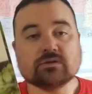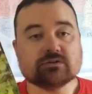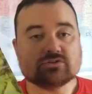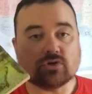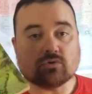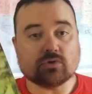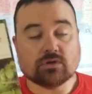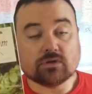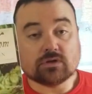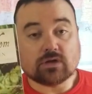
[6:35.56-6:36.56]
So,
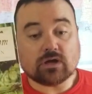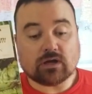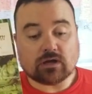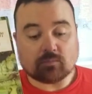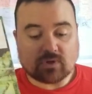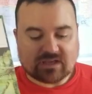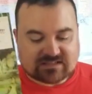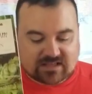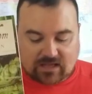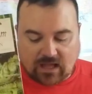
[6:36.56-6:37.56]
I
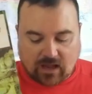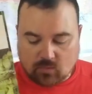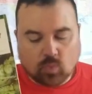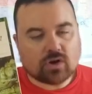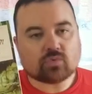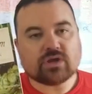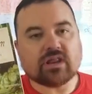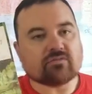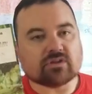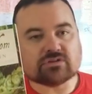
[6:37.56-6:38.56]
want to read
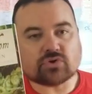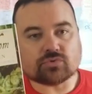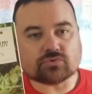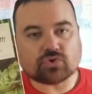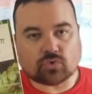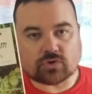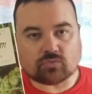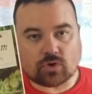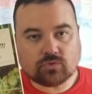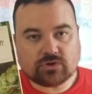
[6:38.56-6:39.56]
everything Tolkien
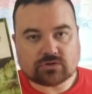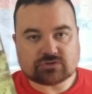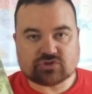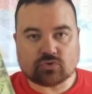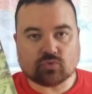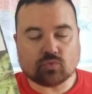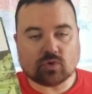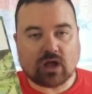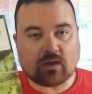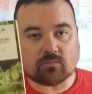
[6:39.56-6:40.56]
wrote, so
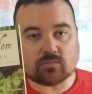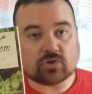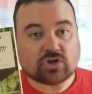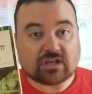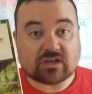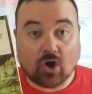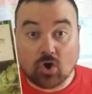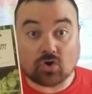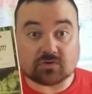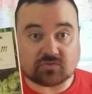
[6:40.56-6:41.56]
I'm looking
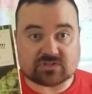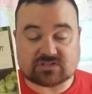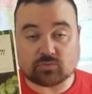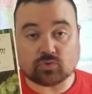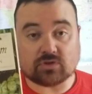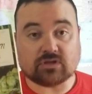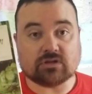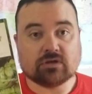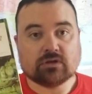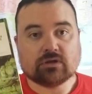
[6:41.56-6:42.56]
hard for the
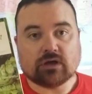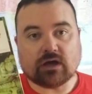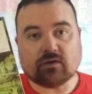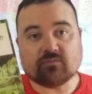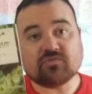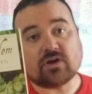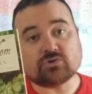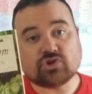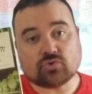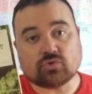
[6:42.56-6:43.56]
Silmarillion, found
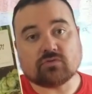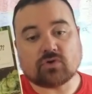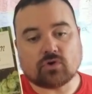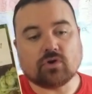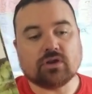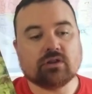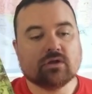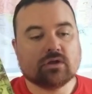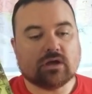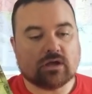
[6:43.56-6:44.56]
Children of Húrin,
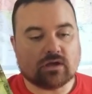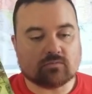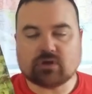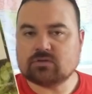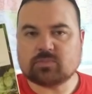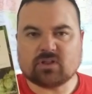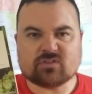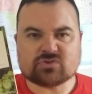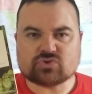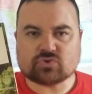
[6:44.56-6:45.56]
a couple
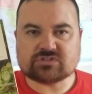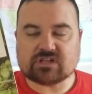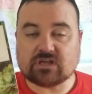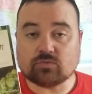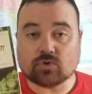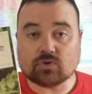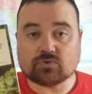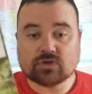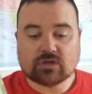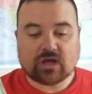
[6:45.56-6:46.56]
other stories that he
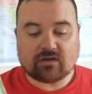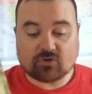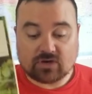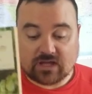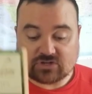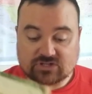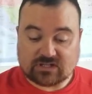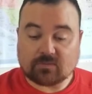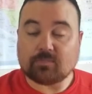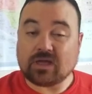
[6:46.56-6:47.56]
wrote. I heard he actually
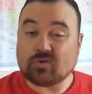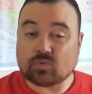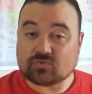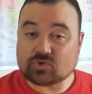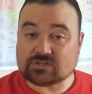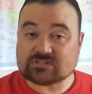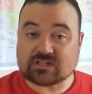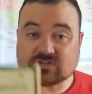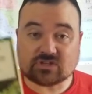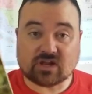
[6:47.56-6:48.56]
did a Beowulf
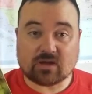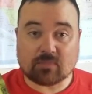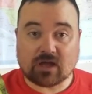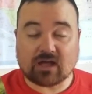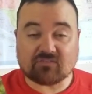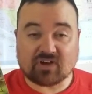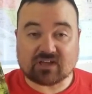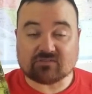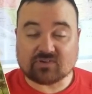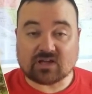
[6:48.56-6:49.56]
translation that I might, if I
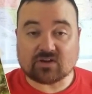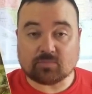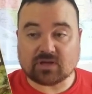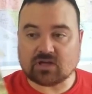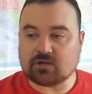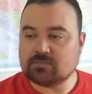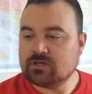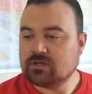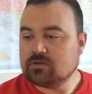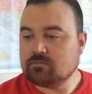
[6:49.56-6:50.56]
could find, I'll pick up.
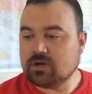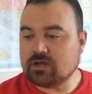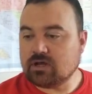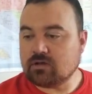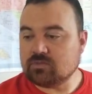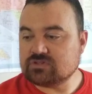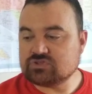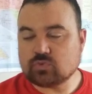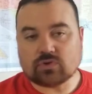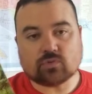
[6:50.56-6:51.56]
But this
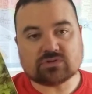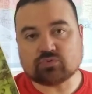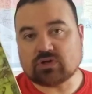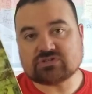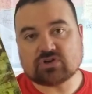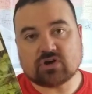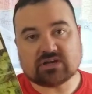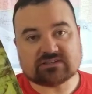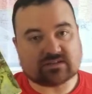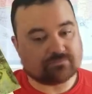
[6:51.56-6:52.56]
is one of the ones when I saw
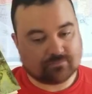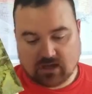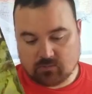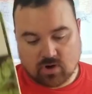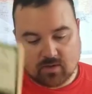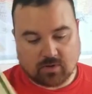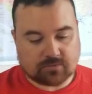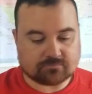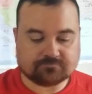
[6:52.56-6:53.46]
it, I said, I'm grabbing it.